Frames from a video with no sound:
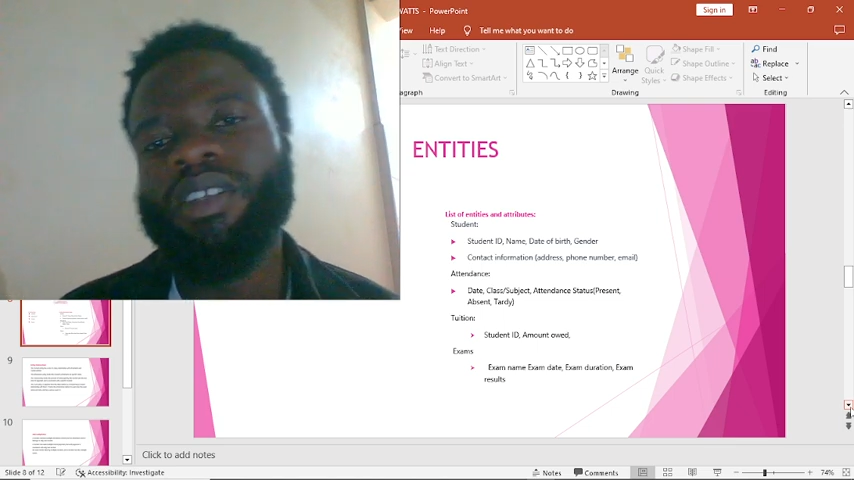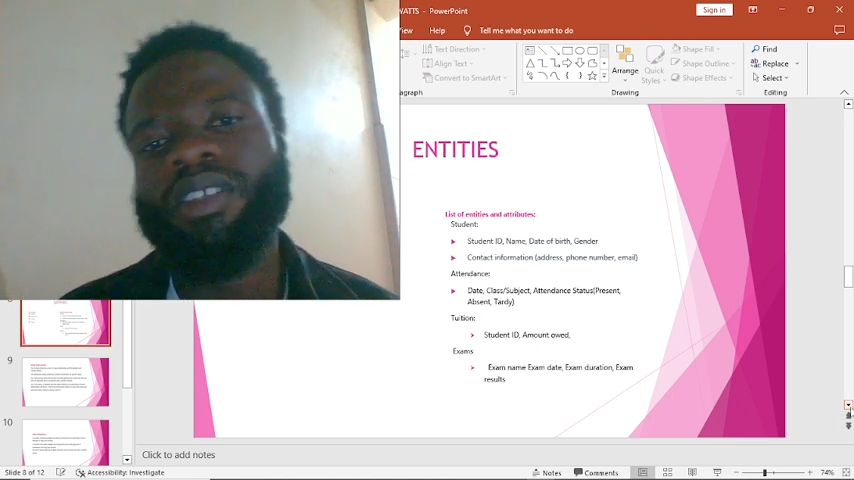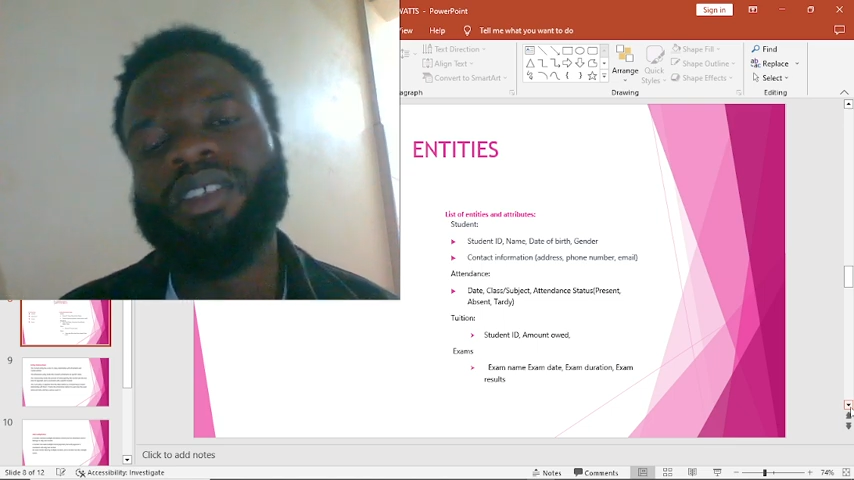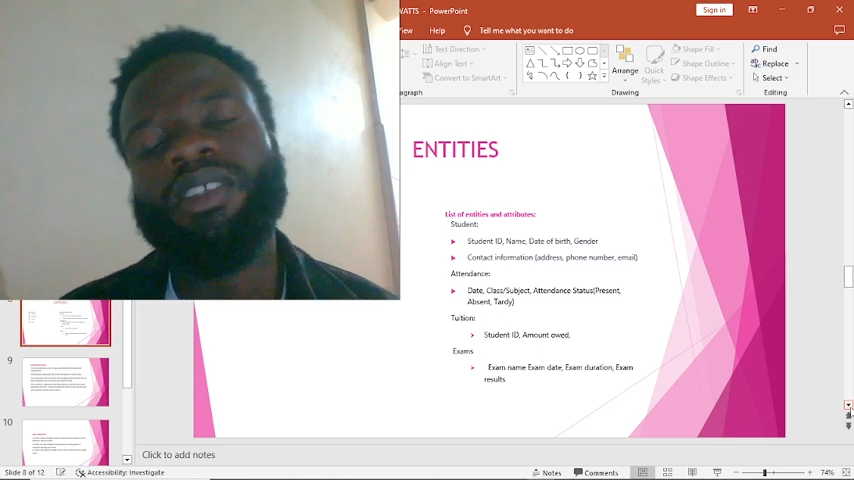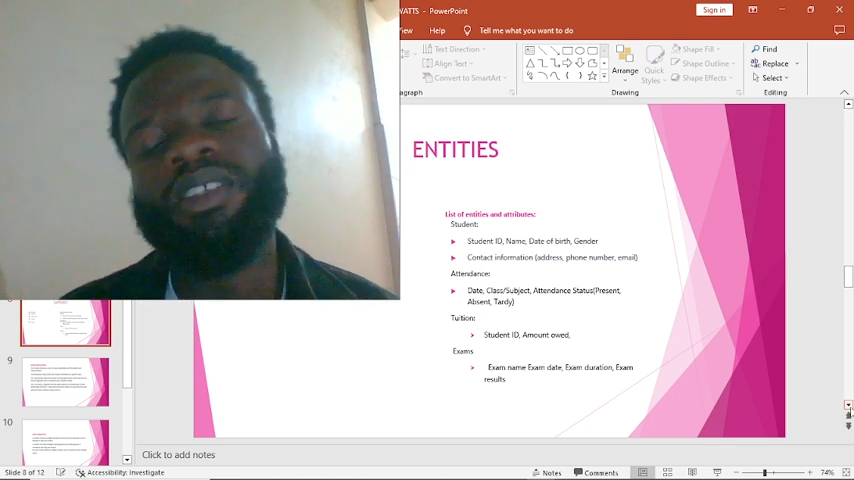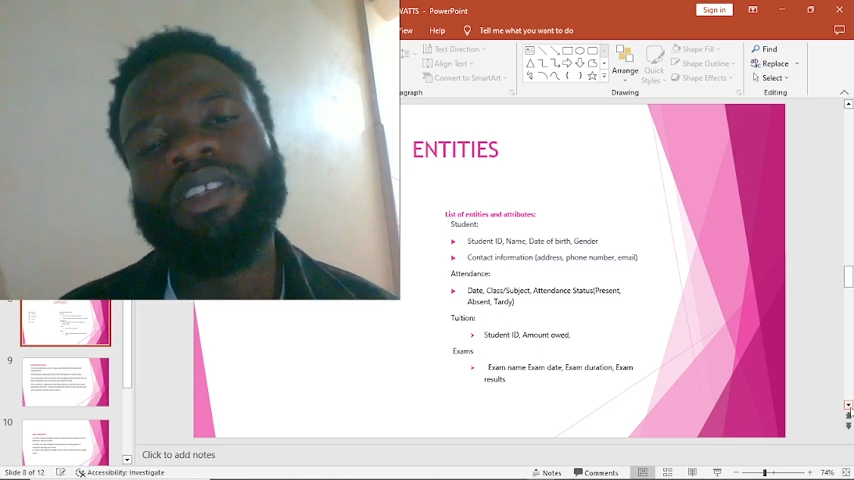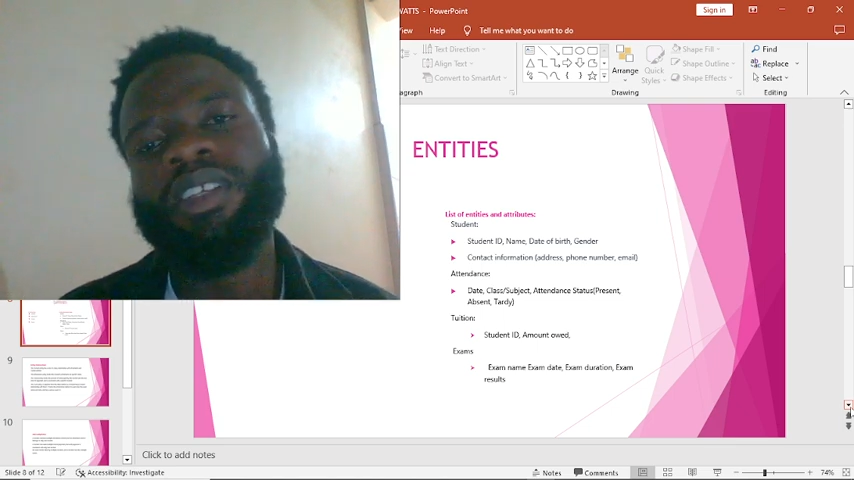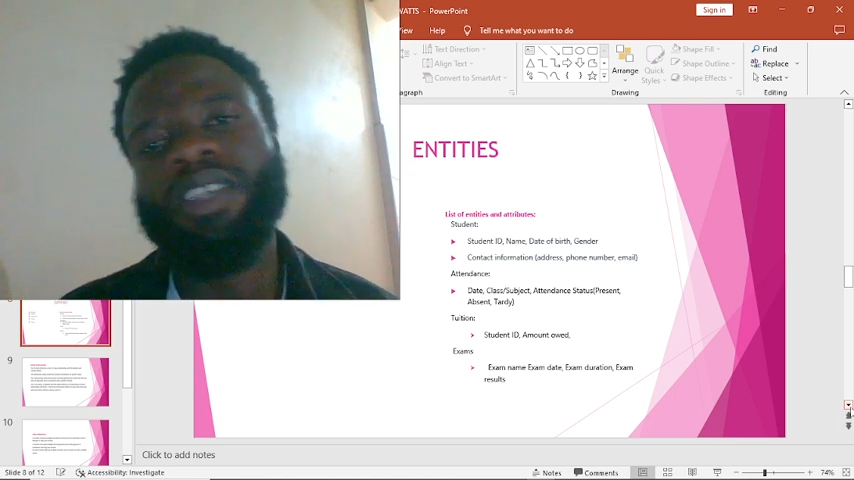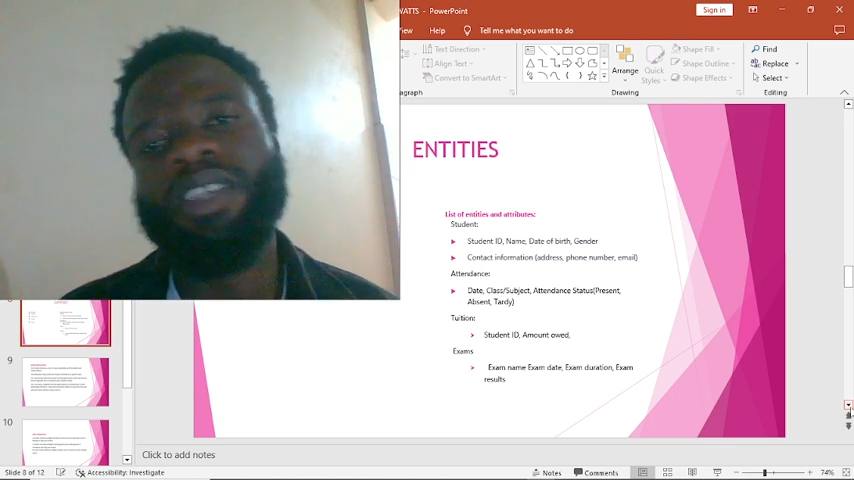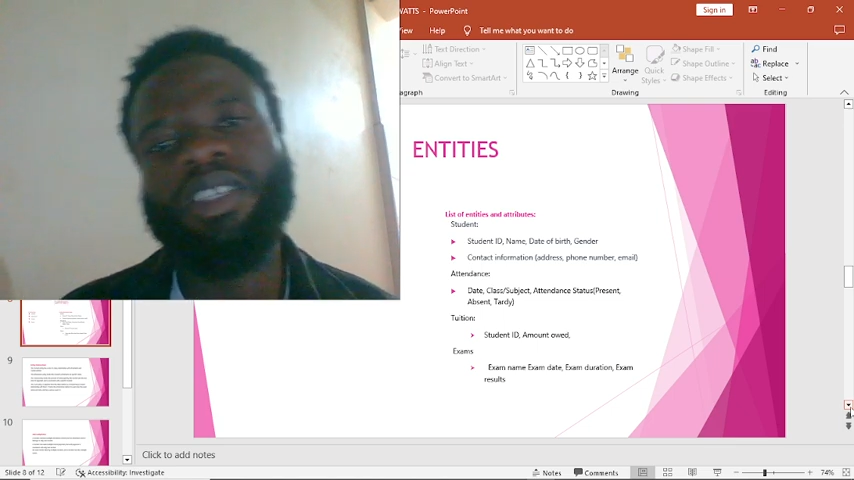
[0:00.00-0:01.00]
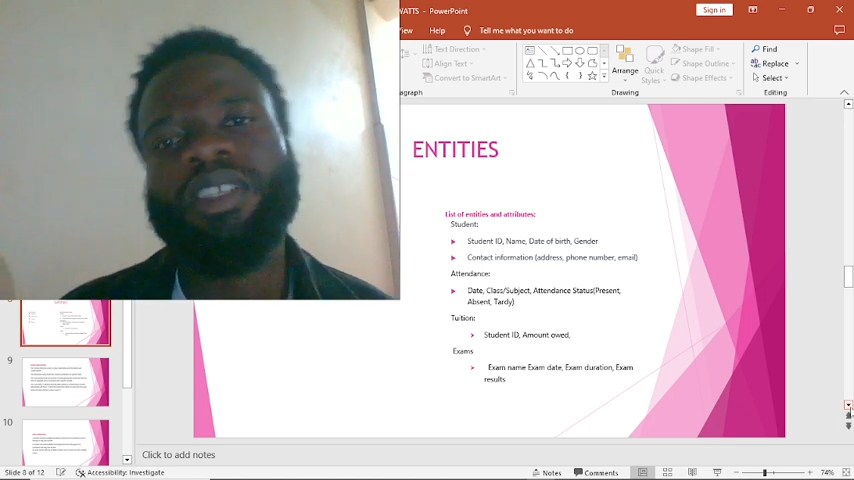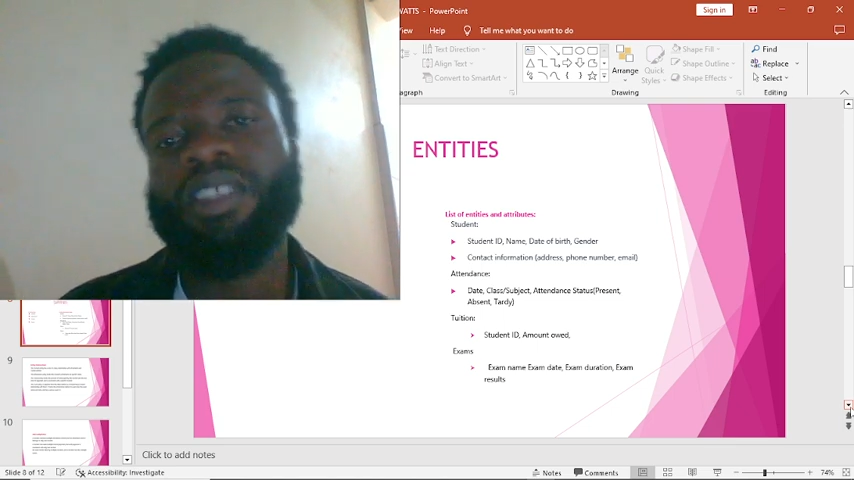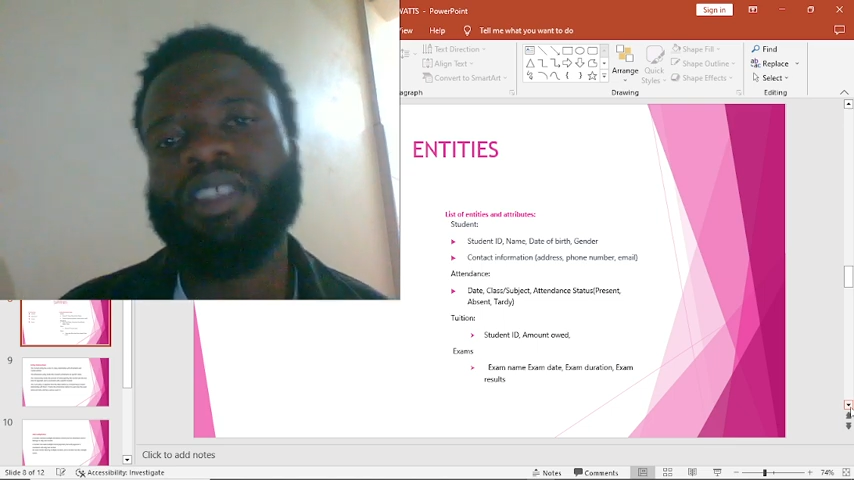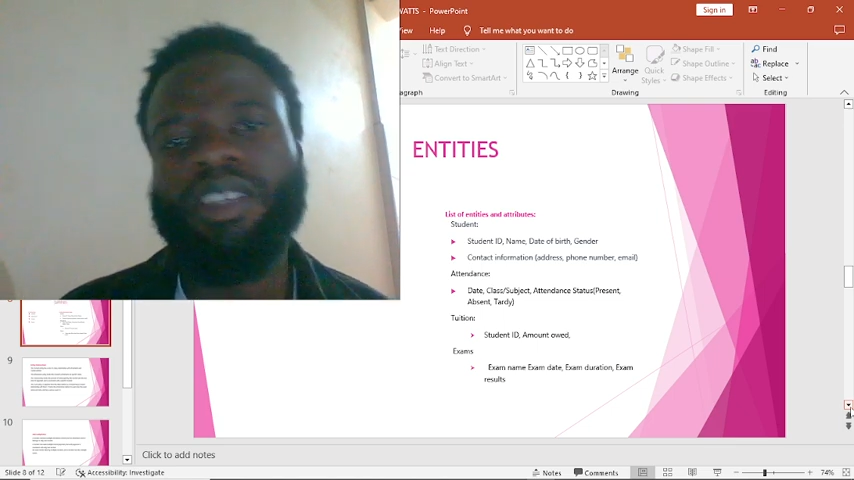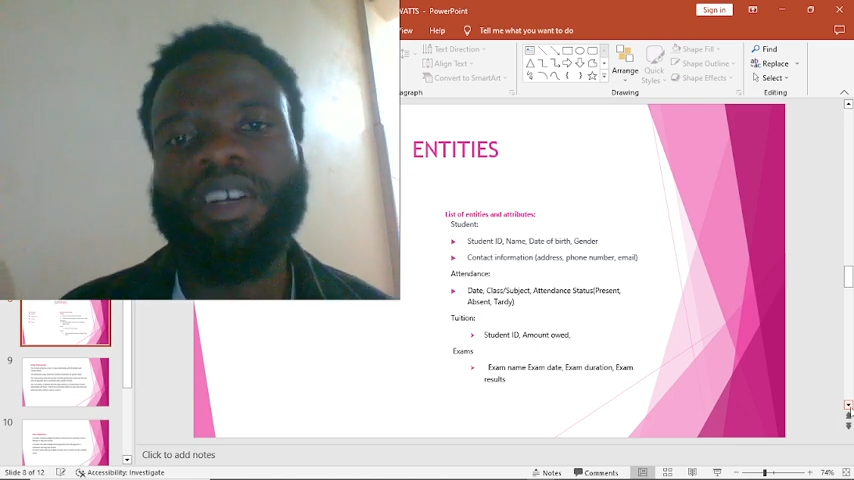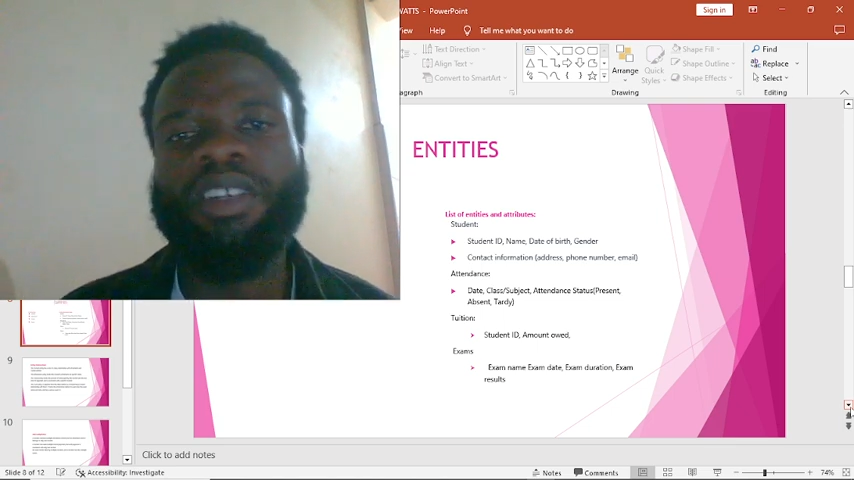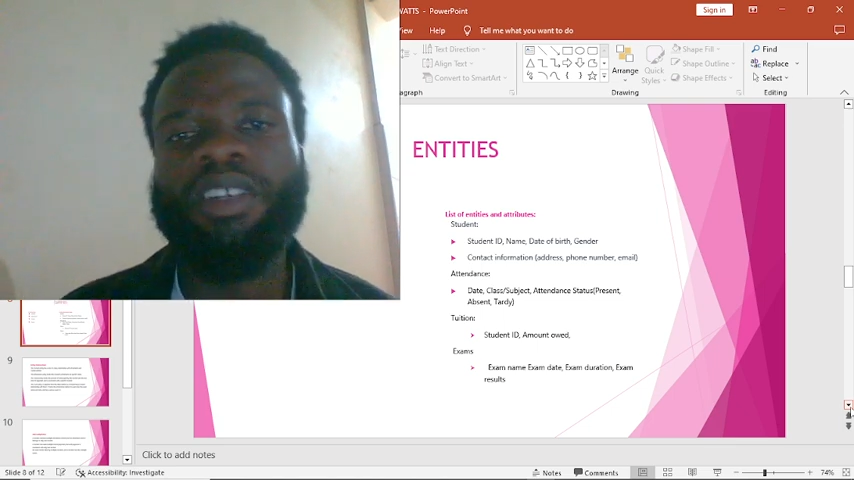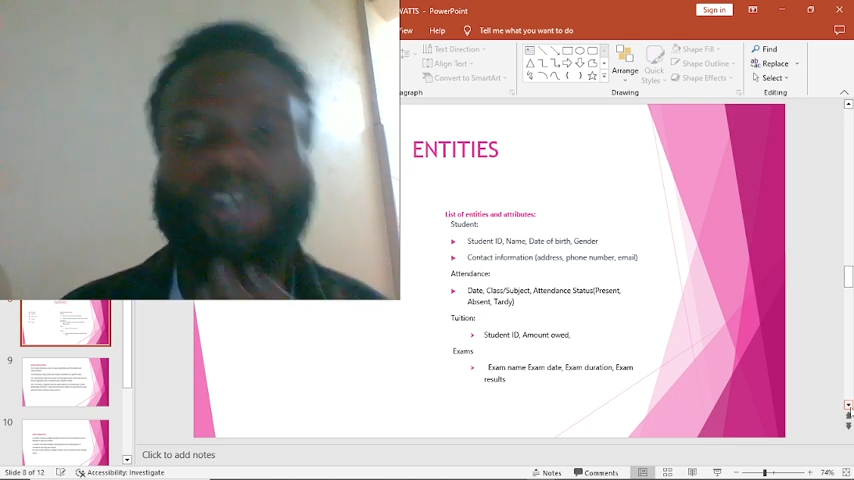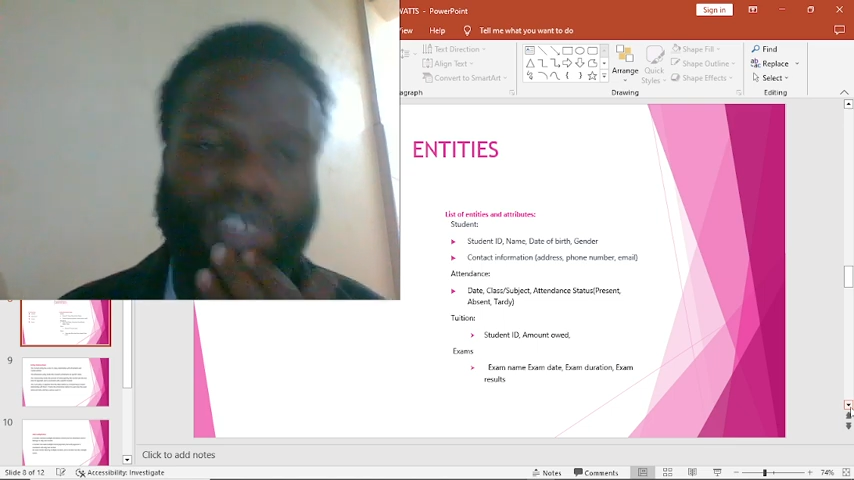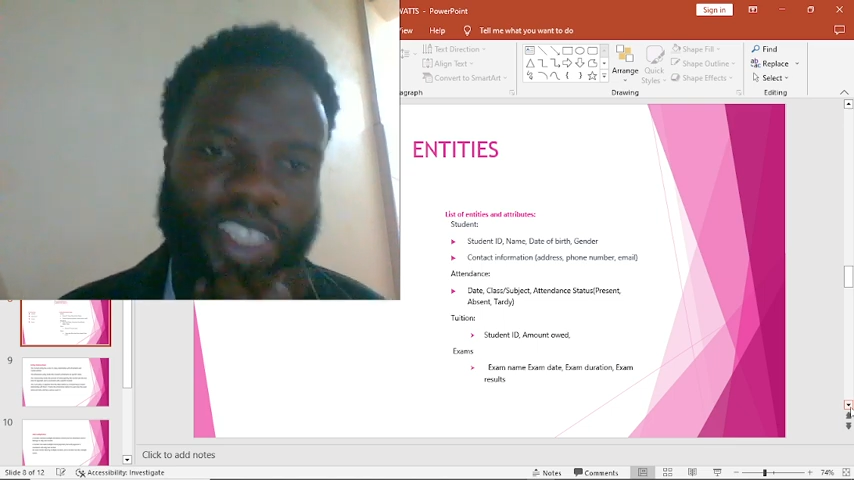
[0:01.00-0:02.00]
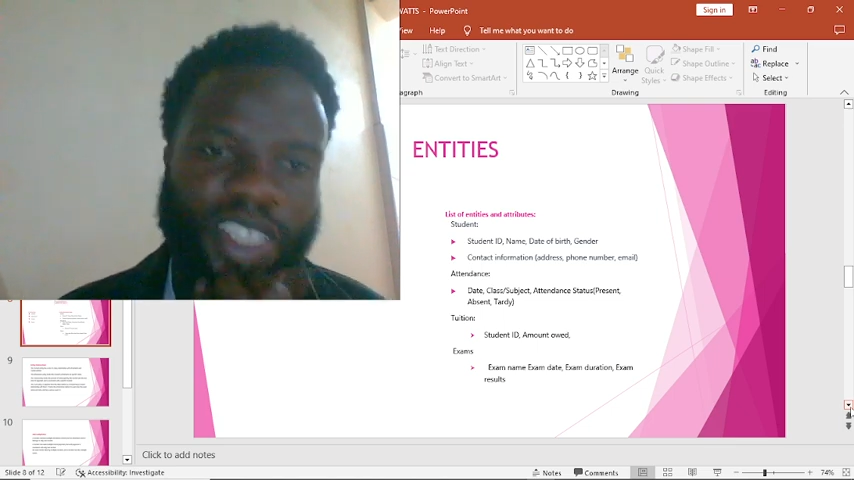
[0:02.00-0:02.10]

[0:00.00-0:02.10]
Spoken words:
these are the entities I used